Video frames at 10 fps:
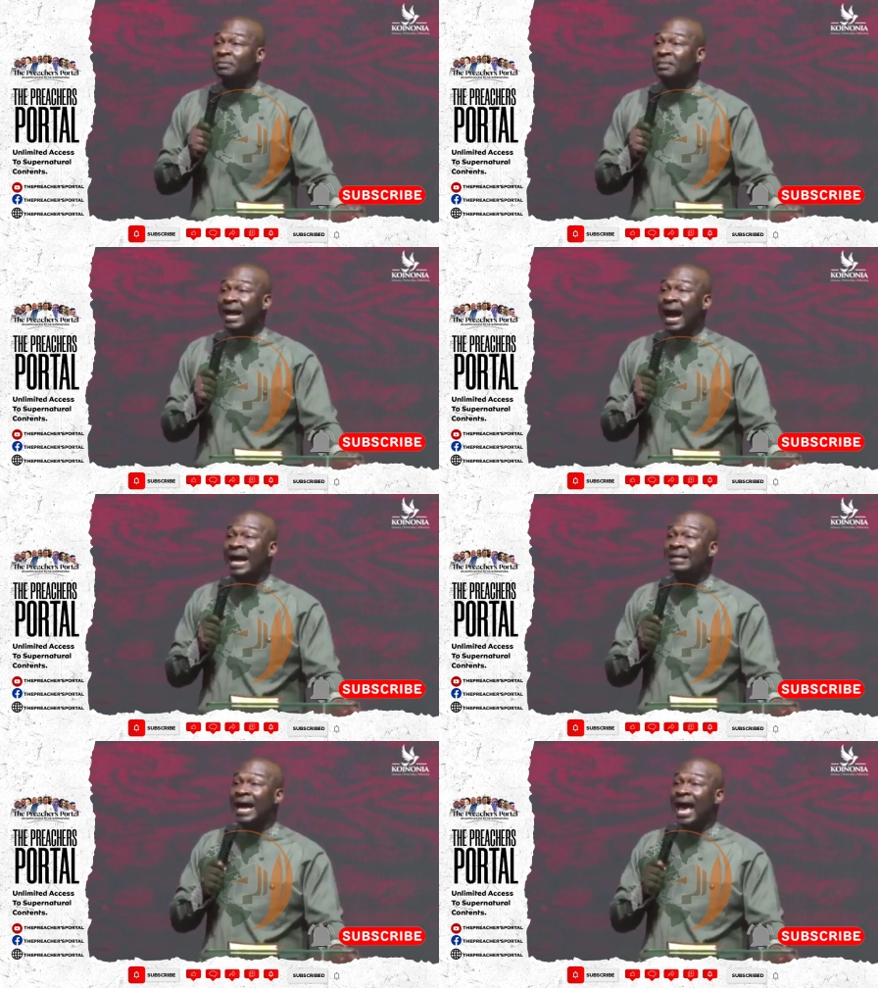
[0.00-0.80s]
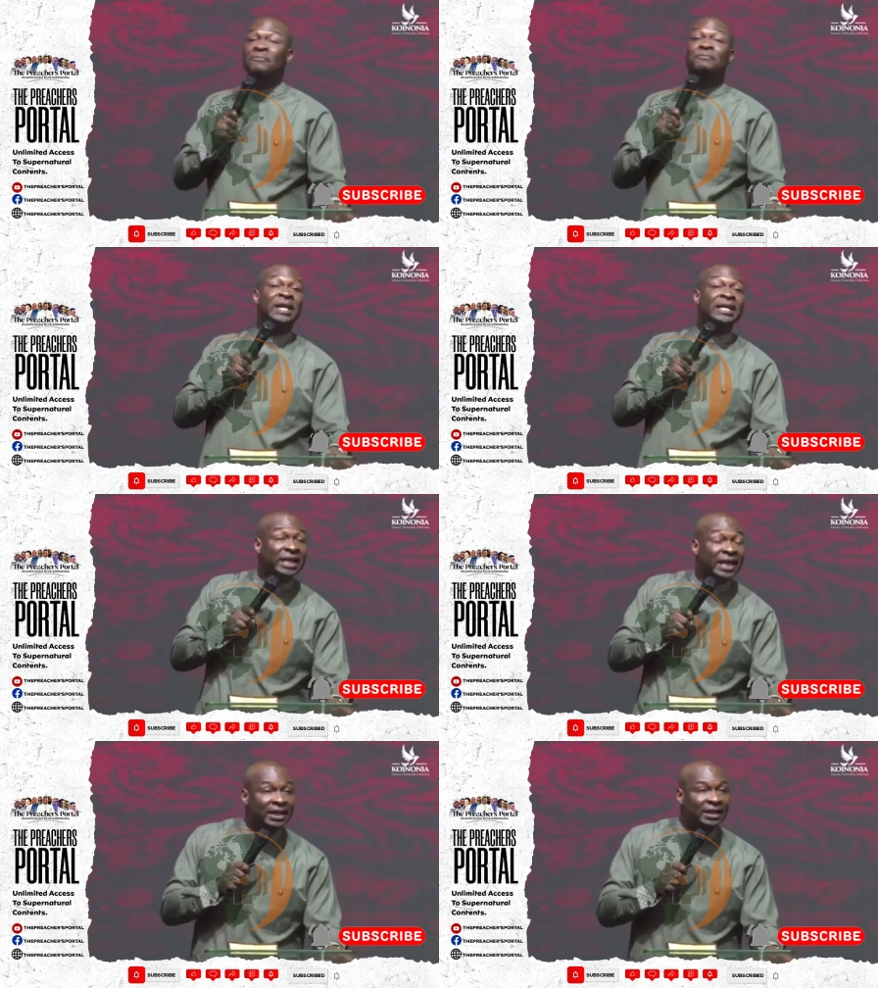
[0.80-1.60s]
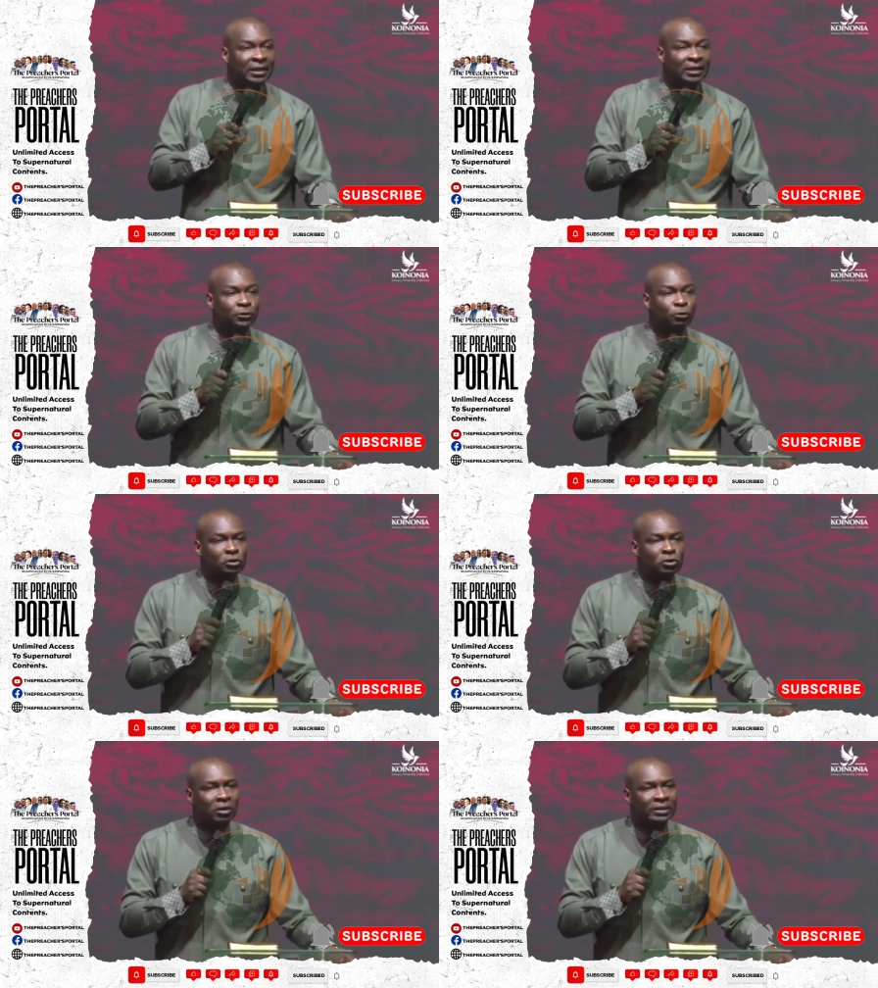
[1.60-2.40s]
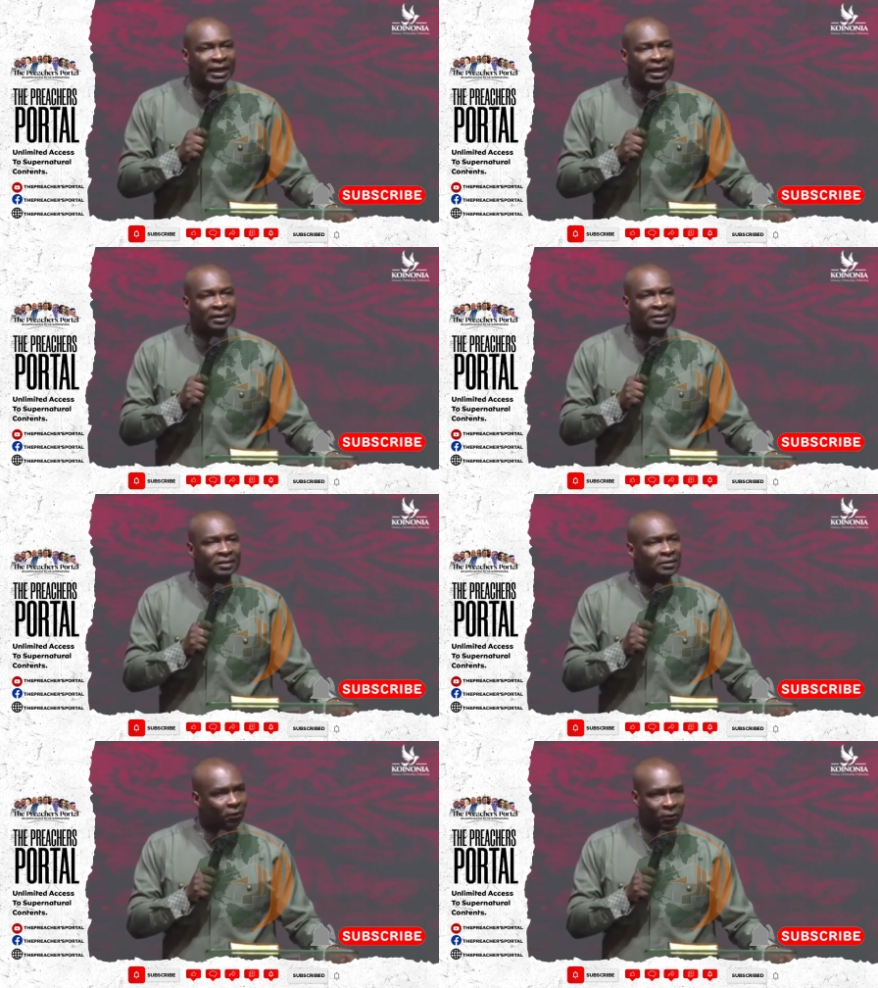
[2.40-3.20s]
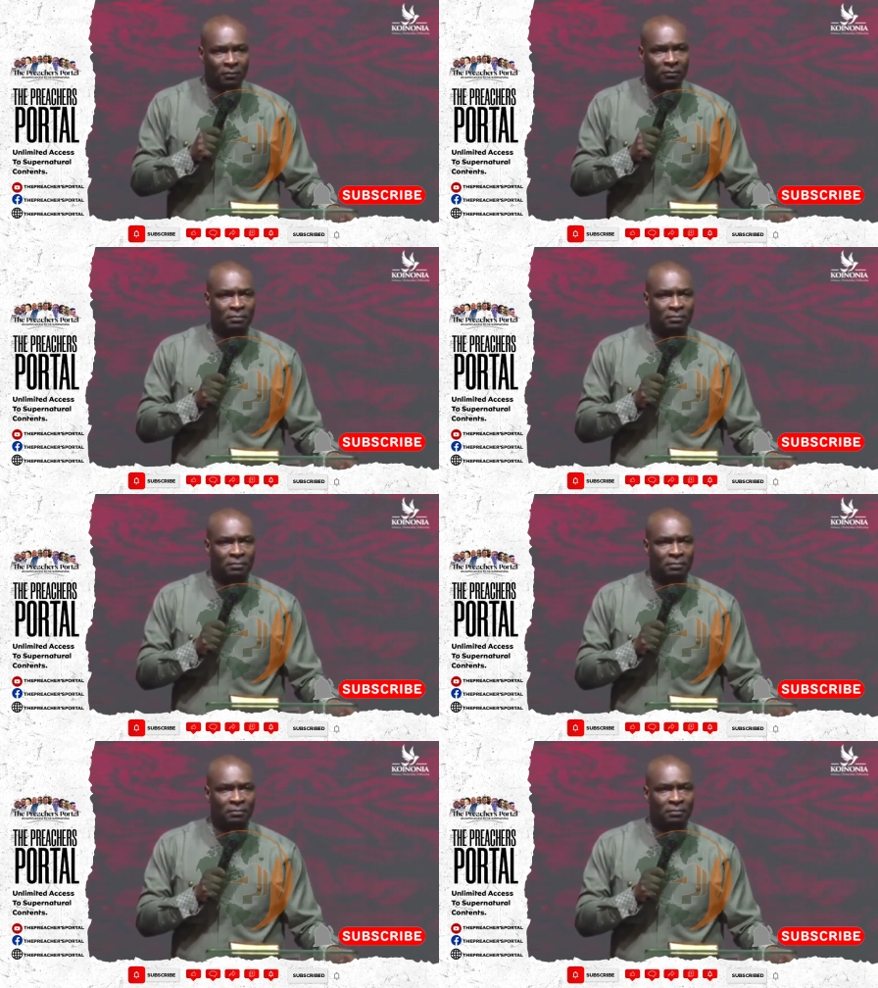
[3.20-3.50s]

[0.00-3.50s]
and act everything you saw there no